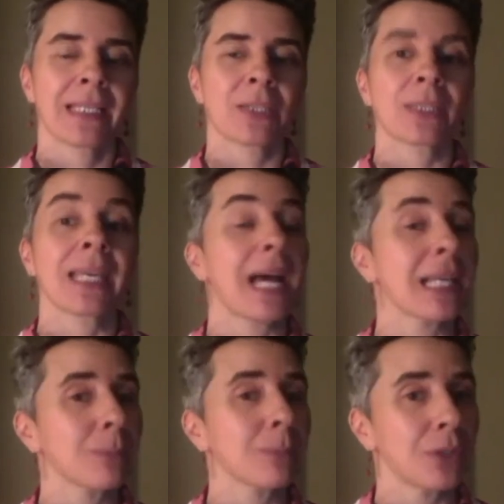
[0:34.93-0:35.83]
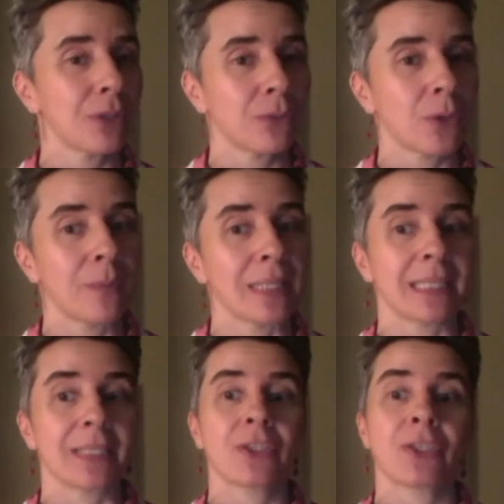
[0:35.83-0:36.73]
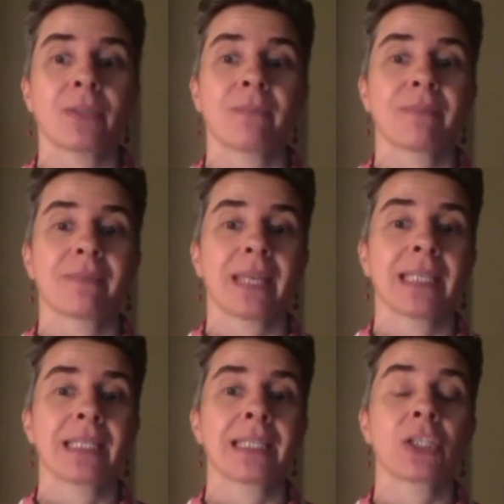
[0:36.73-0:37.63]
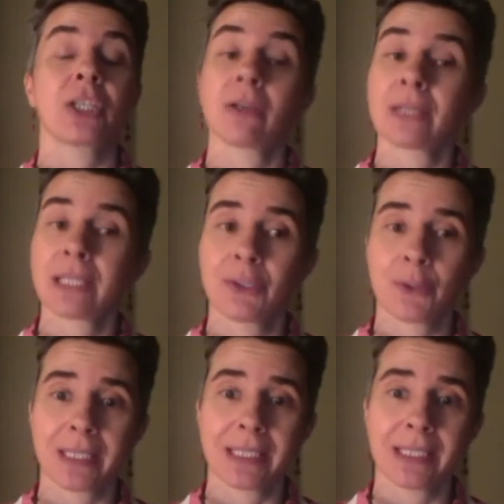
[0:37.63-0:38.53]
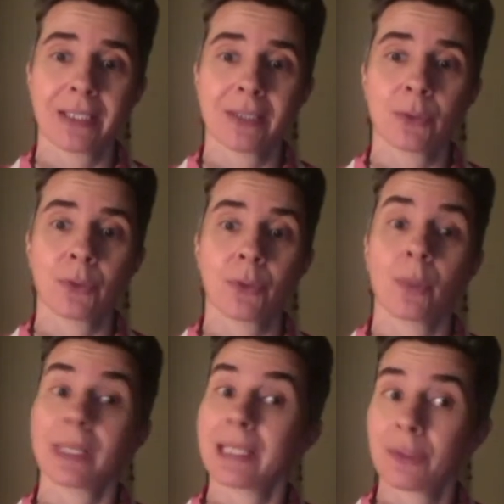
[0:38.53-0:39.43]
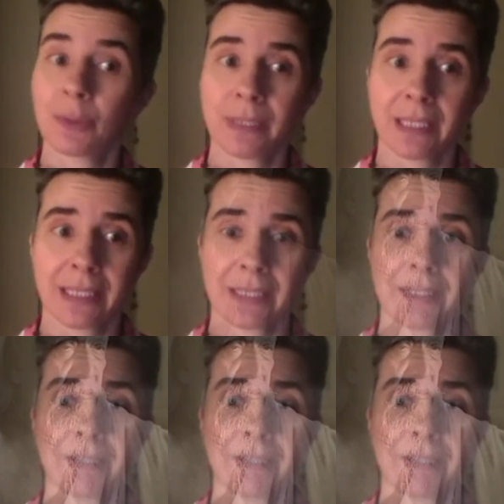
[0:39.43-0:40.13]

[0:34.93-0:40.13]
So they asked mother for a message and she concentrated to know what had to be said.